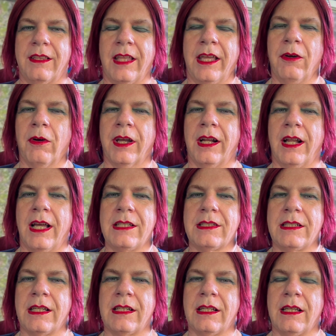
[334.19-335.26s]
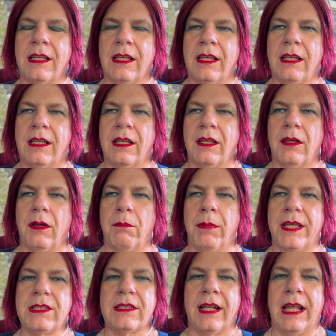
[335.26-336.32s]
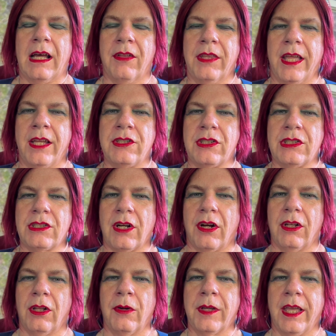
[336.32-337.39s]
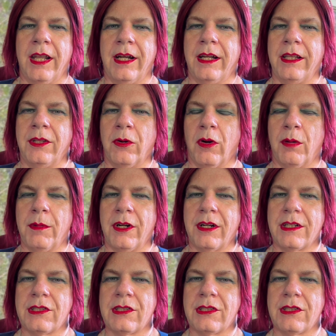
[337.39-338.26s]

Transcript: They organized it based on how the engines are located in the orbiter.